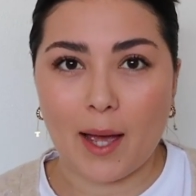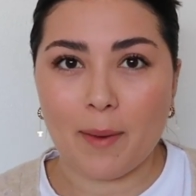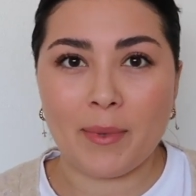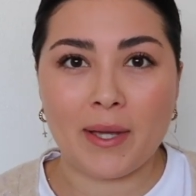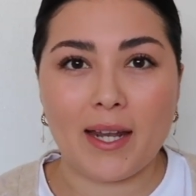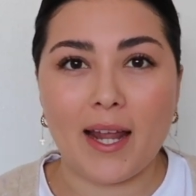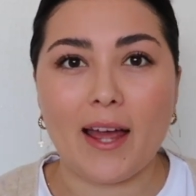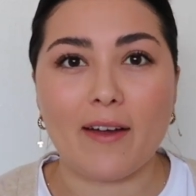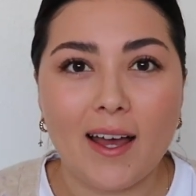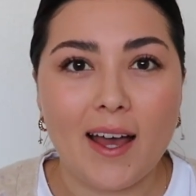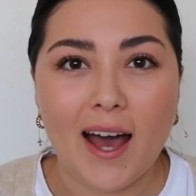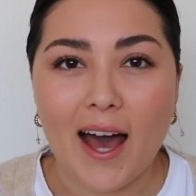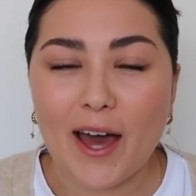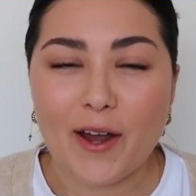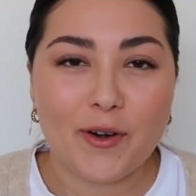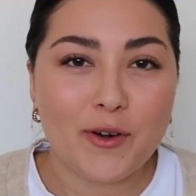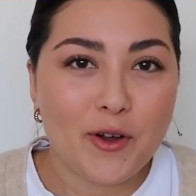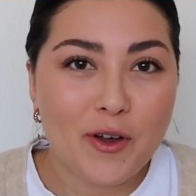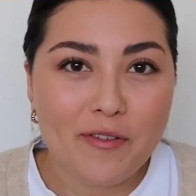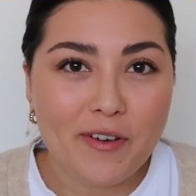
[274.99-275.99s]
I mean, I
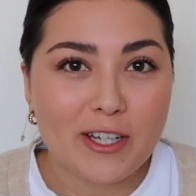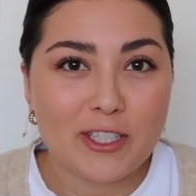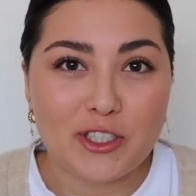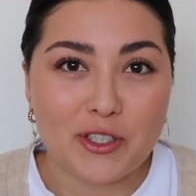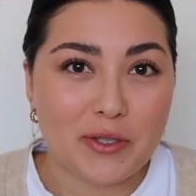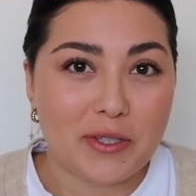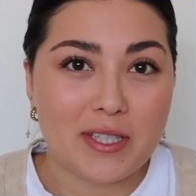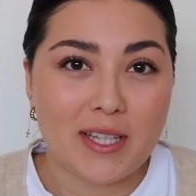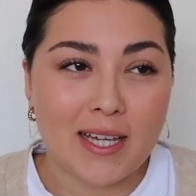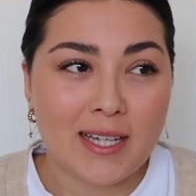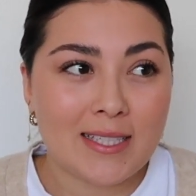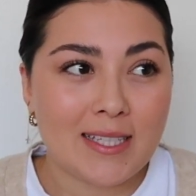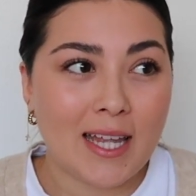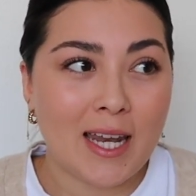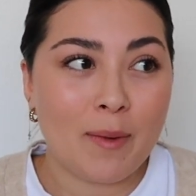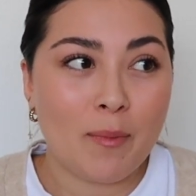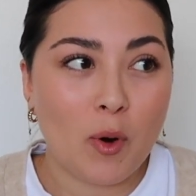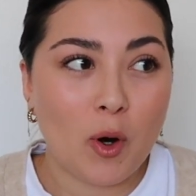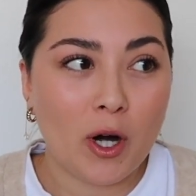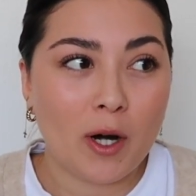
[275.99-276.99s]
don't know if I choose things
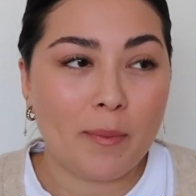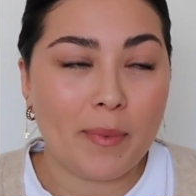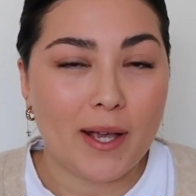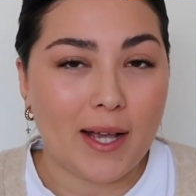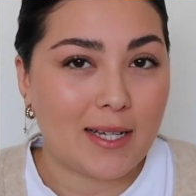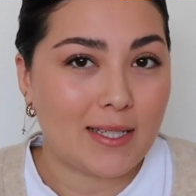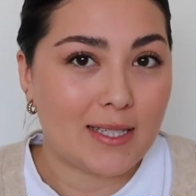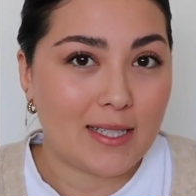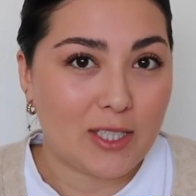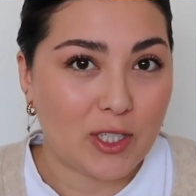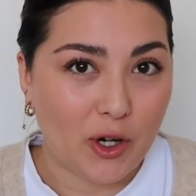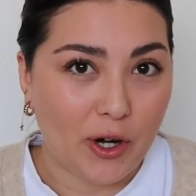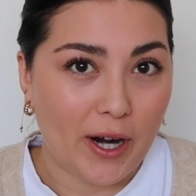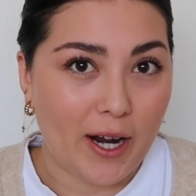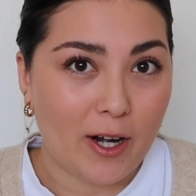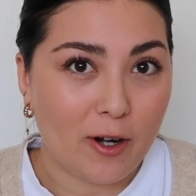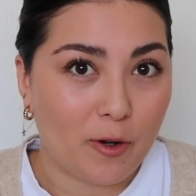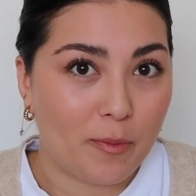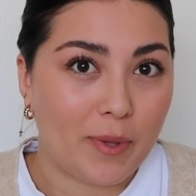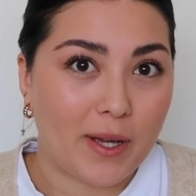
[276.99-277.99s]
anymore because it's
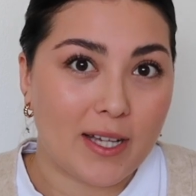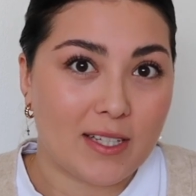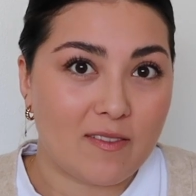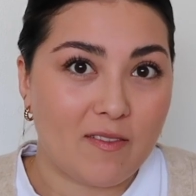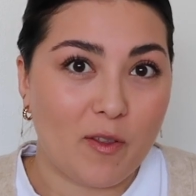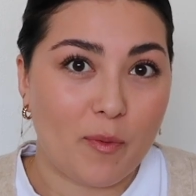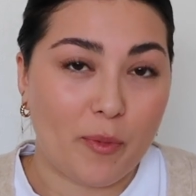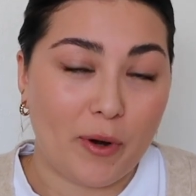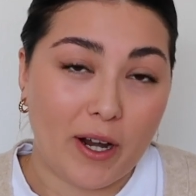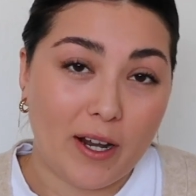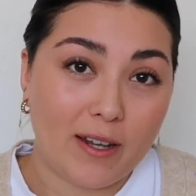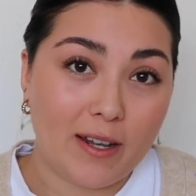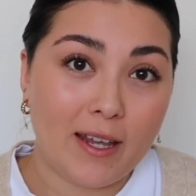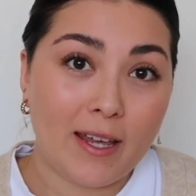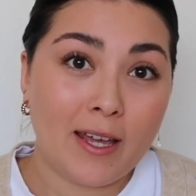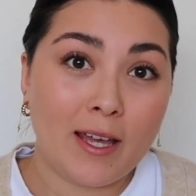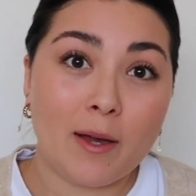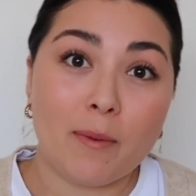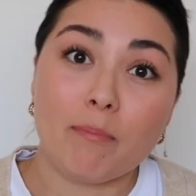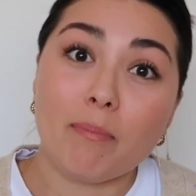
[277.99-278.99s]
great or because of the
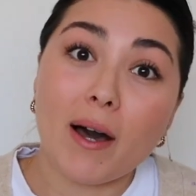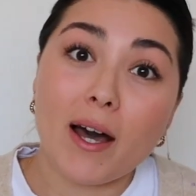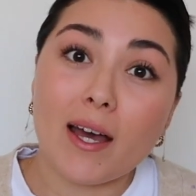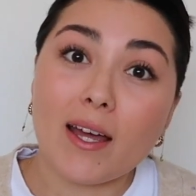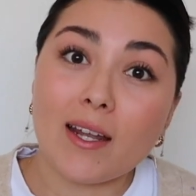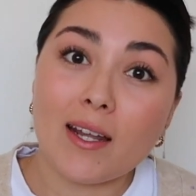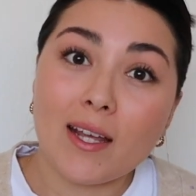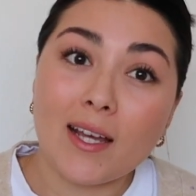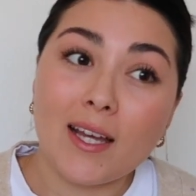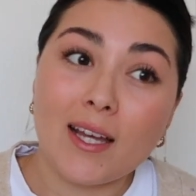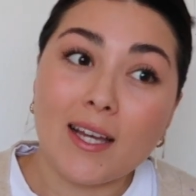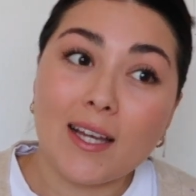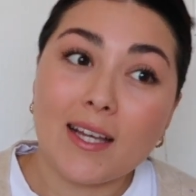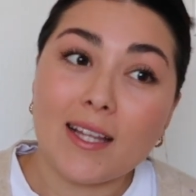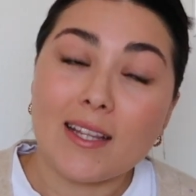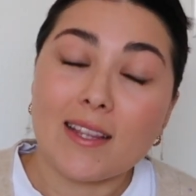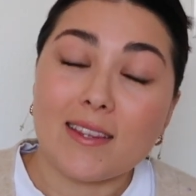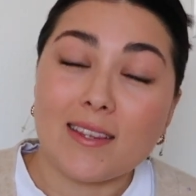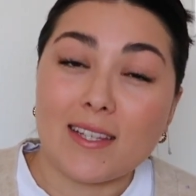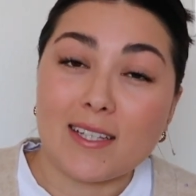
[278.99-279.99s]
branding, but
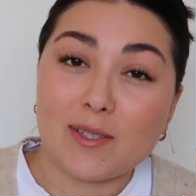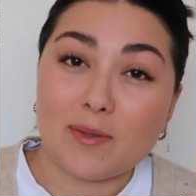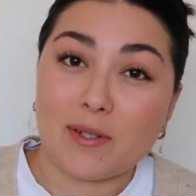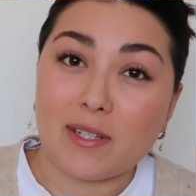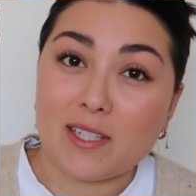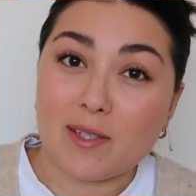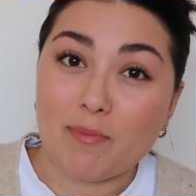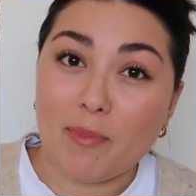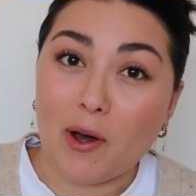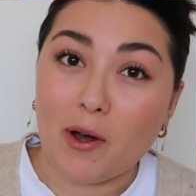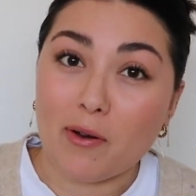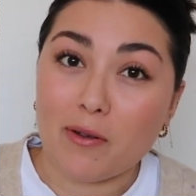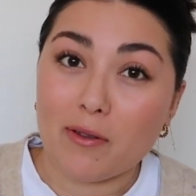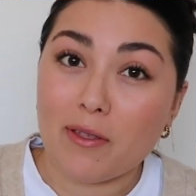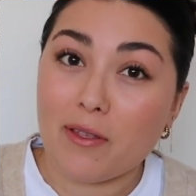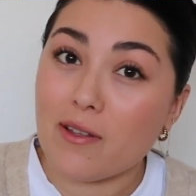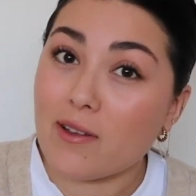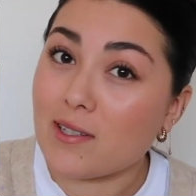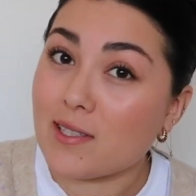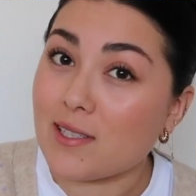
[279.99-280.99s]
this one is both,
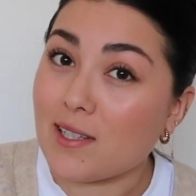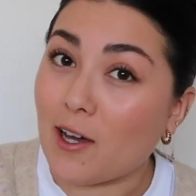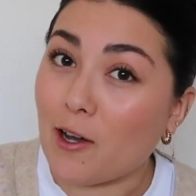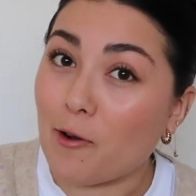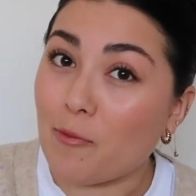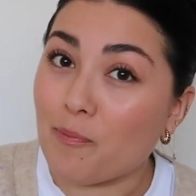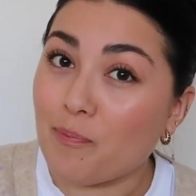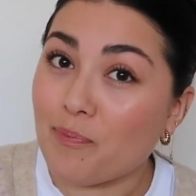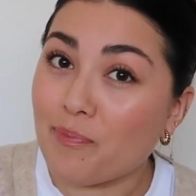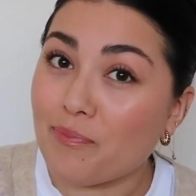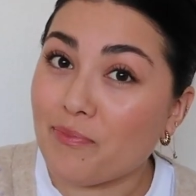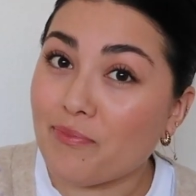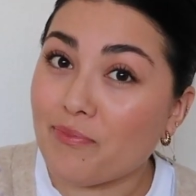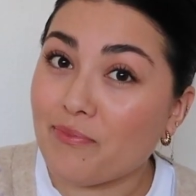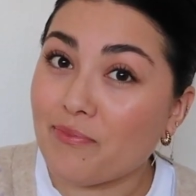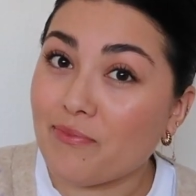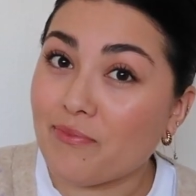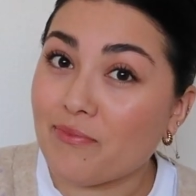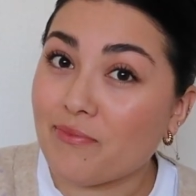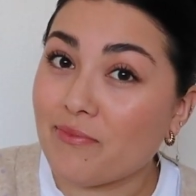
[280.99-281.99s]
so
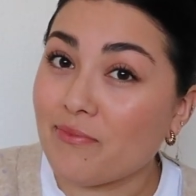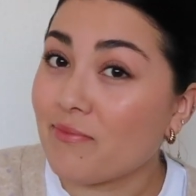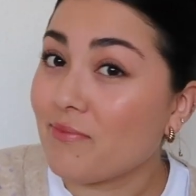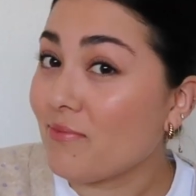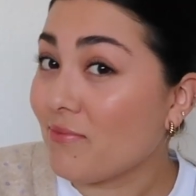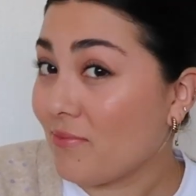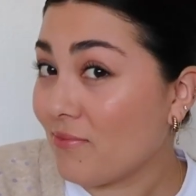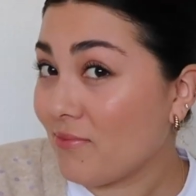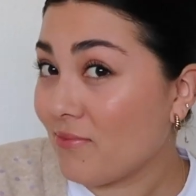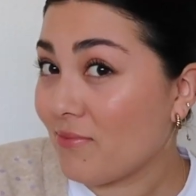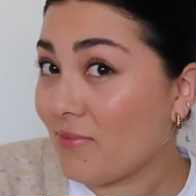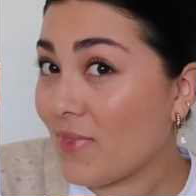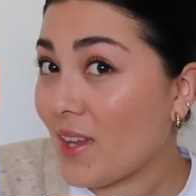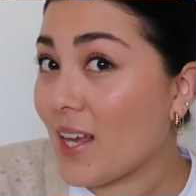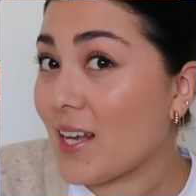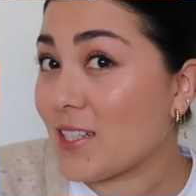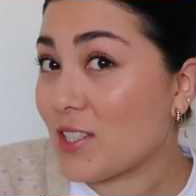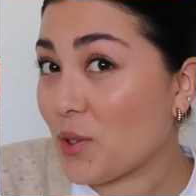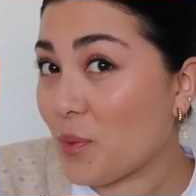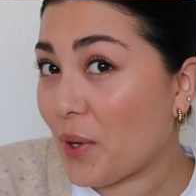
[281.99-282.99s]

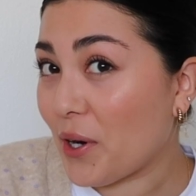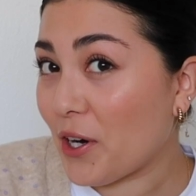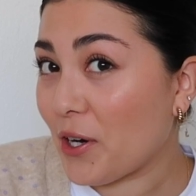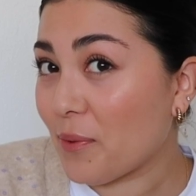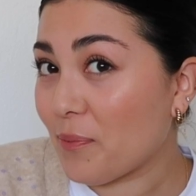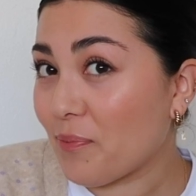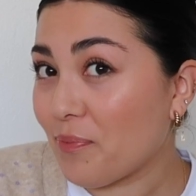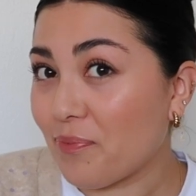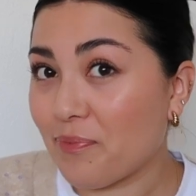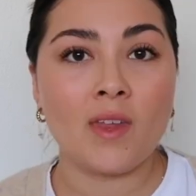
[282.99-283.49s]
it's a winner.